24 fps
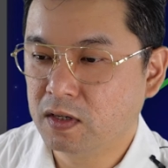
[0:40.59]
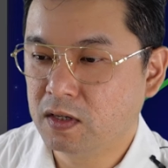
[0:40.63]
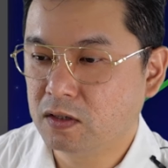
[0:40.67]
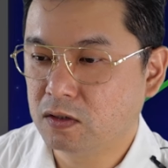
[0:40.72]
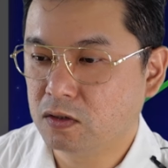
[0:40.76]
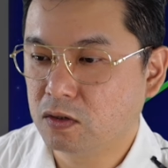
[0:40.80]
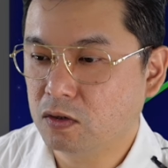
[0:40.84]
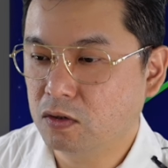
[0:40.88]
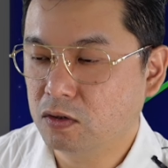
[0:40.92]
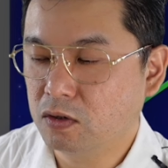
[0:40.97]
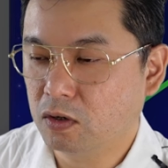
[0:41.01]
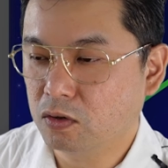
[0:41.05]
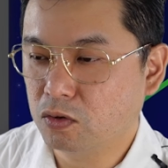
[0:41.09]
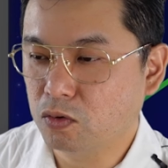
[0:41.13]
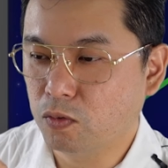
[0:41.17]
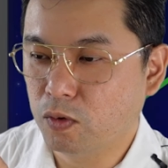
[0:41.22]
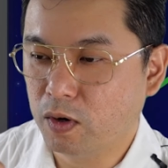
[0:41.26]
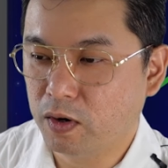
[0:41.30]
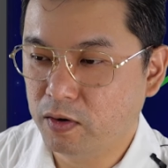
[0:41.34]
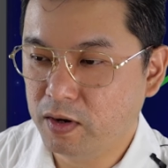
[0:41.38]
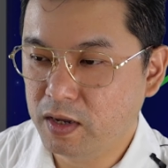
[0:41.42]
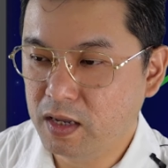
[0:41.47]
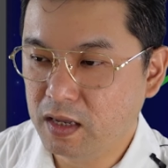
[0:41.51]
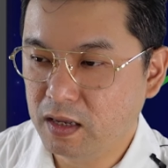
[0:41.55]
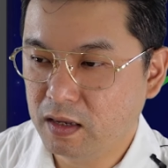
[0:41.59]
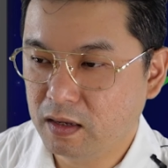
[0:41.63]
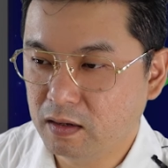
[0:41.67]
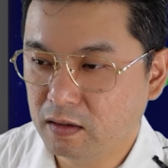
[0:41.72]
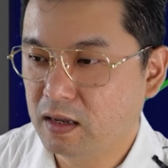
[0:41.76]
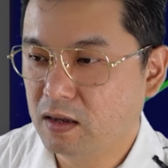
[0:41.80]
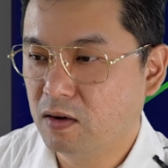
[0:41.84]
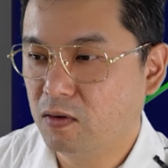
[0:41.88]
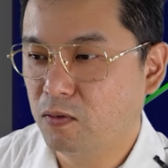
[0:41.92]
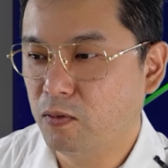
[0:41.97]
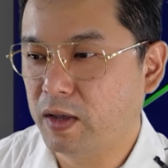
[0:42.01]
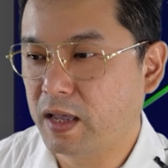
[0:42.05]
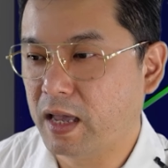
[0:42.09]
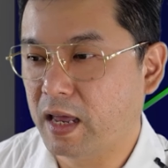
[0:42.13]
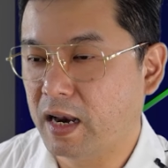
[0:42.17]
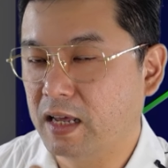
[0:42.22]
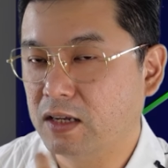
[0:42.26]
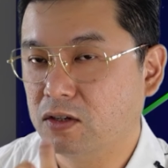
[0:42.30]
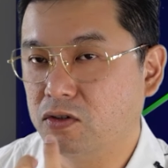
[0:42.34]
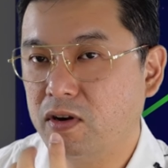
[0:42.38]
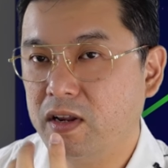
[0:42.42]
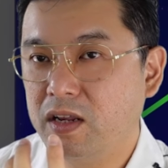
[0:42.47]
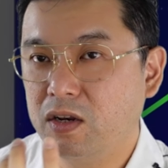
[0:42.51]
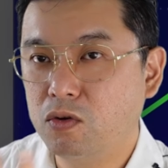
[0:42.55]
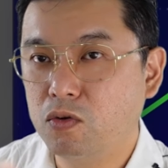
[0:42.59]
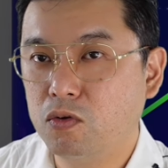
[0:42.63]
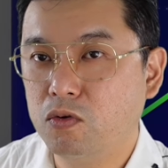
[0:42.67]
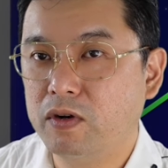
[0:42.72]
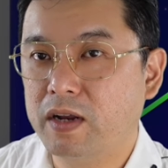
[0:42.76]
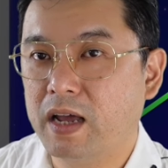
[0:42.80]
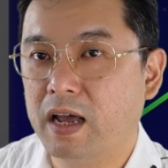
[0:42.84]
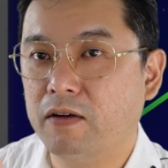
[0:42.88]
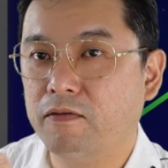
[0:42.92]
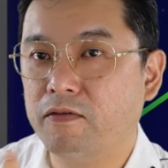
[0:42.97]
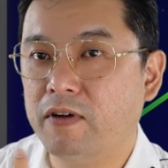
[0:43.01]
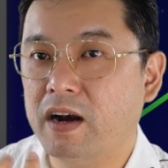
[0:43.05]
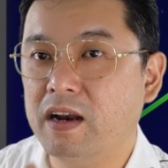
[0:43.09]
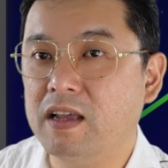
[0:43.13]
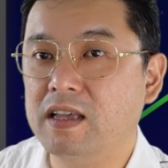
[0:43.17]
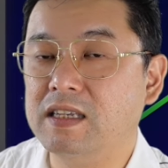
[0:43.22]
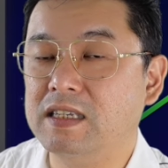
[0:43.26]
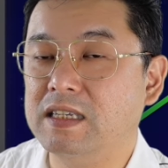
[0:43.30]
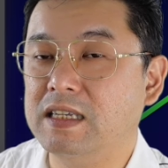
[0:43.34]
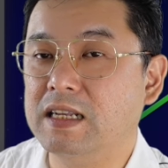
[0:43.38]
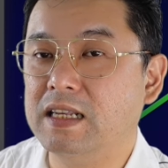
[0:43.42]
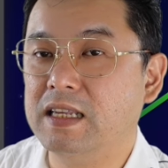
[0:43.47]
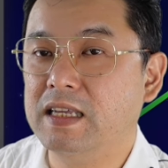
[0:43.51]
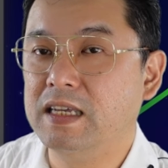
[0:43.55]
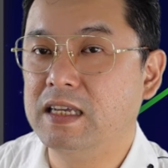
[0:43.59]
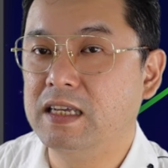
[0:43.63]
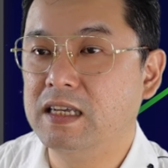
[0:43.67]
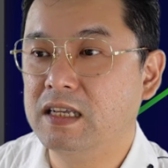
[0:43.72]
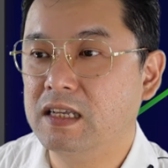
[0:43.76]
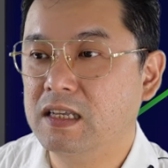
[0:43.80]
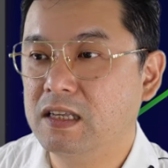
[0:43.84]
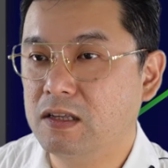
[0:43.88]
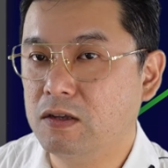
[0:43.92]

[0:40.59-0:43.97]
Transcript: So not to worry, we can actually do that very easily